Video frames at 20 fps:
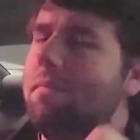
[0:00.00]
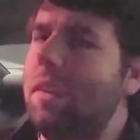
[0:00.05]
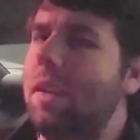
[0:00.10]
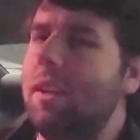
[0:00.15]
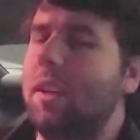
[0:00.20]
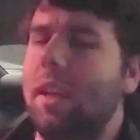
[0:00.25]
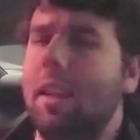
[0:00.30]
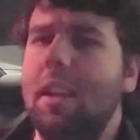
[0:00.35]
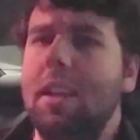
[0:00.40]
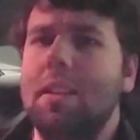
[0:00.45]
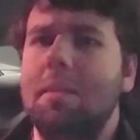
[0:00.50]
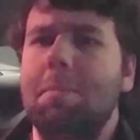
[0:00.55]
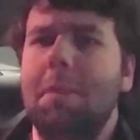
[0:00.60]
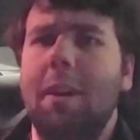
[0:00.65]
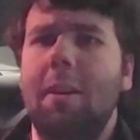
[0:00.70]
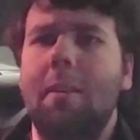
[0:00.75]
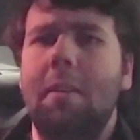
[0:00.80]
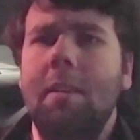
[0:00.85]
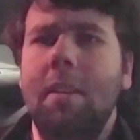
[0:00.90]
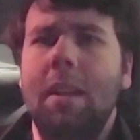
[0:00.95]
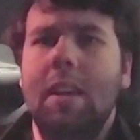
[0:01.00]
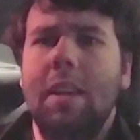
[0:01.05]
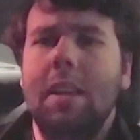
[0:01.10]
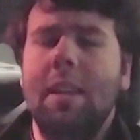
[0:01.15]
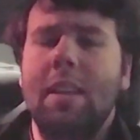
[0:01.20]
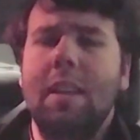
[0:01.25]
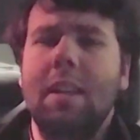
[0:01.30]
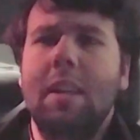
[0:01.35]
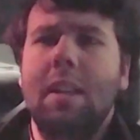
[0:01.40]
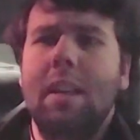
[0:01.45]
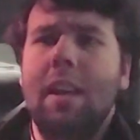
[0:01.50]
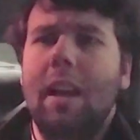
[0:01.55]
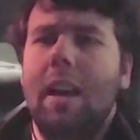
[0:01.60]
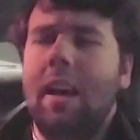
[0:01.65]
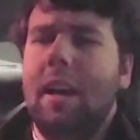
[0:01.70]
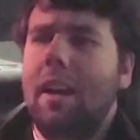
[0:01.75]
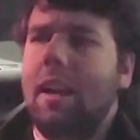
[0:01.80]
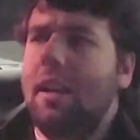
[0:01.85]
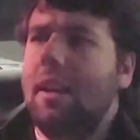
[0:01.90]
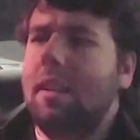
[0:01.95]
Okay, that's better.
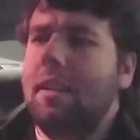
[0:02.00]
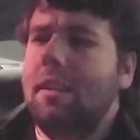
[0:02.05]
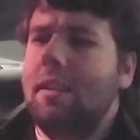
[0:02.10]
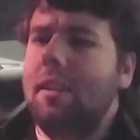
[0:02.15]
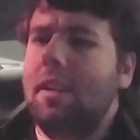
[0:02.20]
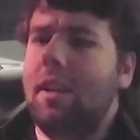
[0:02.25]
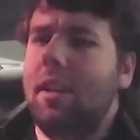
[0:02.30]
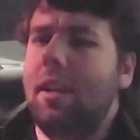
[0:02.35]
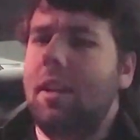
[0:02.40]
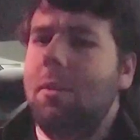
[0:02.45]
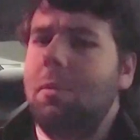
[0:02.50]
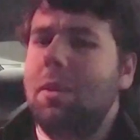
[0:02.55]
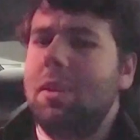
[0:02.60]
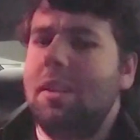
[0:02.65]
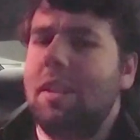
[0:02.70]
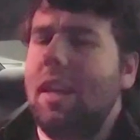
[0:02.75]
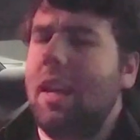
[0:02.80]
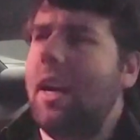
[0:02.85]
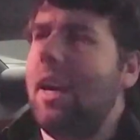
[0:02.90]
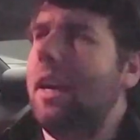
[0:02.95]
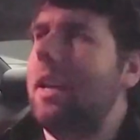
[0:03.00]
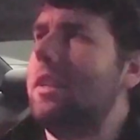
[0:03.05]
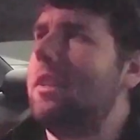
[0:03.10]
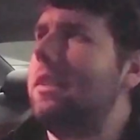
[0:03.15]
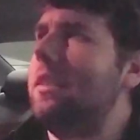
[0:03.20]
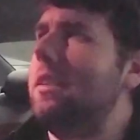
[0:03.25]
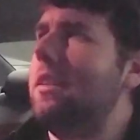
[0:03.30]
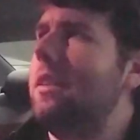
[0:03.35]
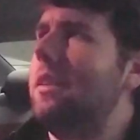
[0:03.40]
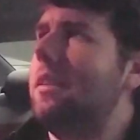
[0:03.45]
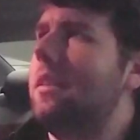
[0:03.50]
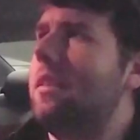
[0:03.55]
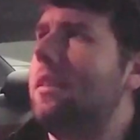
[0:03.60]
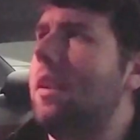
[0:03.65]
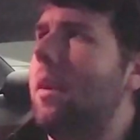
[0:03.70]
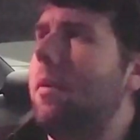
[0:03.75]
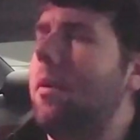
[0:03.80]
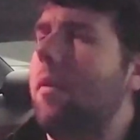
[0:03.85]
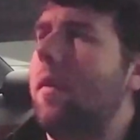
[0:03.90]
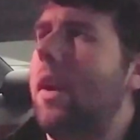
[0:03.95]
And it was actually,
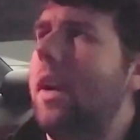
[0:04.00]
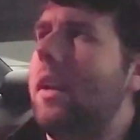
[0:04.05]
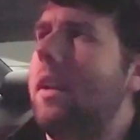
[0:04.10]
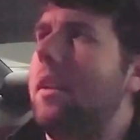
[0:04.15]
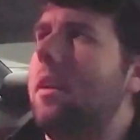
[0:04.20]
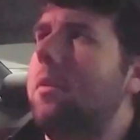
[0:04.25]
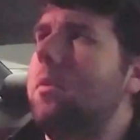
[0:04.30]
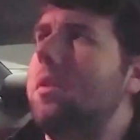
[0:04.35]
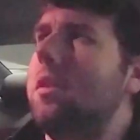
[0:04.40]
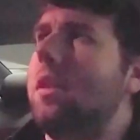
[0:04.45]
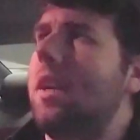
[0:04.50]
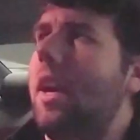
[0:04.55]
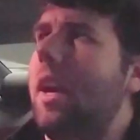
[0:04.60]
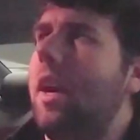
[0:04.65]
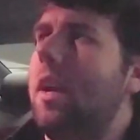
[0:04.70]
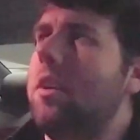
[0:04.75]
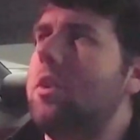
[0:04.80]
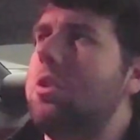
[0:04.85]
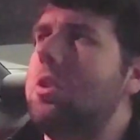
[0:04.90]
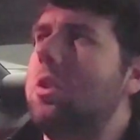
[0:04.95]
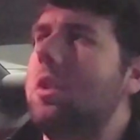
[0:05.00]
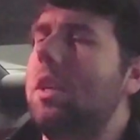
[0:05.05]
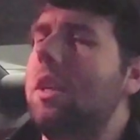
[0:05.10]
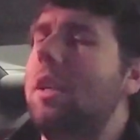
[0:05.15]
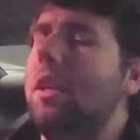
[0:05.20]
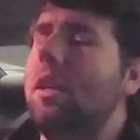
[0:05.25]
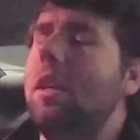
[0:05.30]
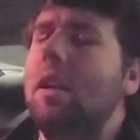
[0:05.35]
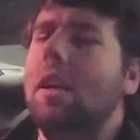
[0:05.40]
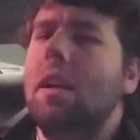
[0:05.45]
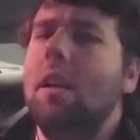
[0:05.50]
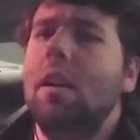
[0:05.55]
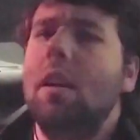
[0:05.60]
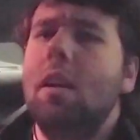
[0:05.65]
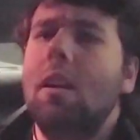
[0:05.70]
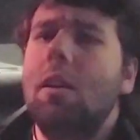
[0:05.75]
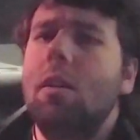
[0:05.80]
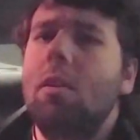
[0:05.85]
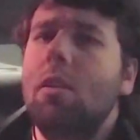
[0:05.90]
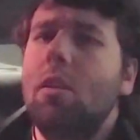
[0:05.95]
they were right. It was actually
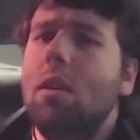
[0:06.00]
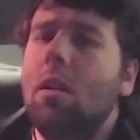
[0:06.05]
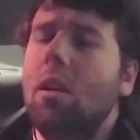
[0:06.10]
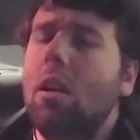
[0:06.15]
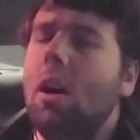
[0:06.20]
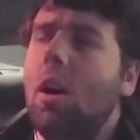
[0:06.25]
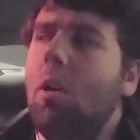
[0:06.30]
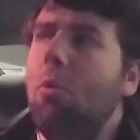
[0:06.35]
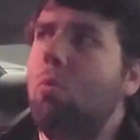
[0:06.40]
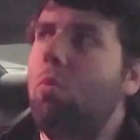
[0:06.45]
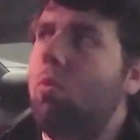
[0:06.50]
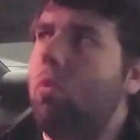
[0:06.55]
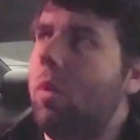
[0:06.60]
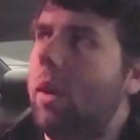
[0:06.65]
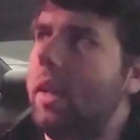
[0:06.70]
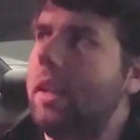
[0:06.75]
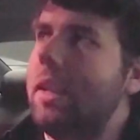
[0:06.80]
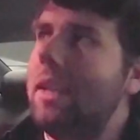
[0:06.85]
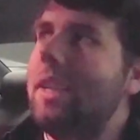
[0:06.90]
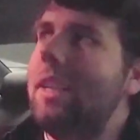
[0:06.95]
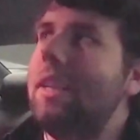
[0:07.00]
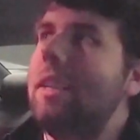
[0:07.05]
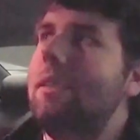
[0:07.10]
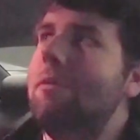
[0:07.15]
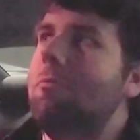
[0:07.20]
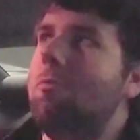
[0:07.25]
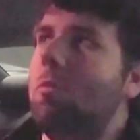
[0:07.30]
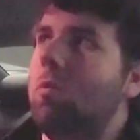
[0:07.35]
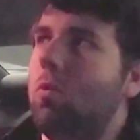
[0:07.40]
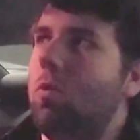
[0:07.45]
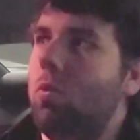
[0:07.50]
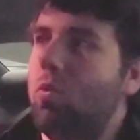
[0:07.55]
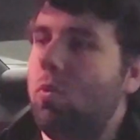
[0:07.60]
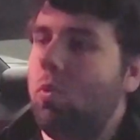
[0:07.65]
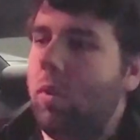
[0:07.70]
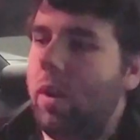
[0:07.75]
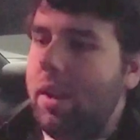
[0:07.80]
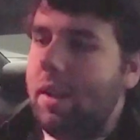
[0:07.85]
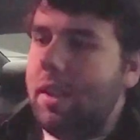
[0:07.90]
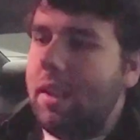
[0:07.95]
a really,
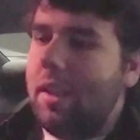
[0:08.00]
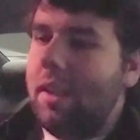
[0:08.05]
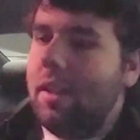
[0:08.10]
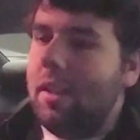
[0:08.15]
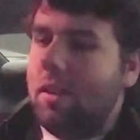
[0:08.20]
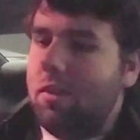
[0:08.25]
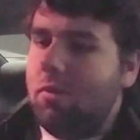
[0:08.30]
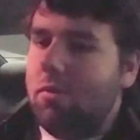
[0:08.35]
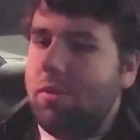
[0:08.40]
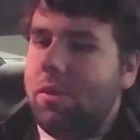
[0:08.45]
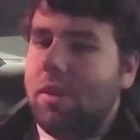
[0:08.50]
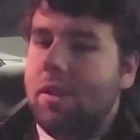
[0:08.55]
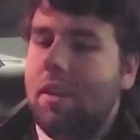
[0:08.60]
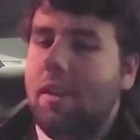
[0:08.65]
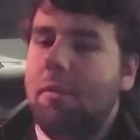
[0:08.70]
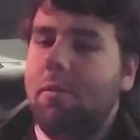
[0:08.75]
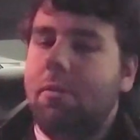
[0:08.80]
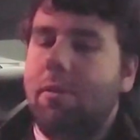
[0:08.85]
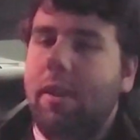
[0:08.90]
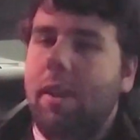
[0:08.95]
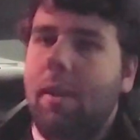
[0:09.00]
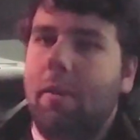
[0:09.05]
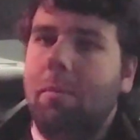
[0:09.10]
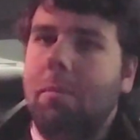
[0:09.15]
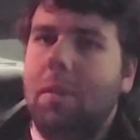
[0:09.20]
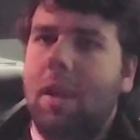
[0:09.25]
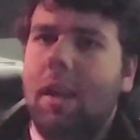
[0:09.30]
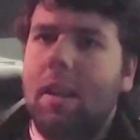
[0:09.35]
really interesting film.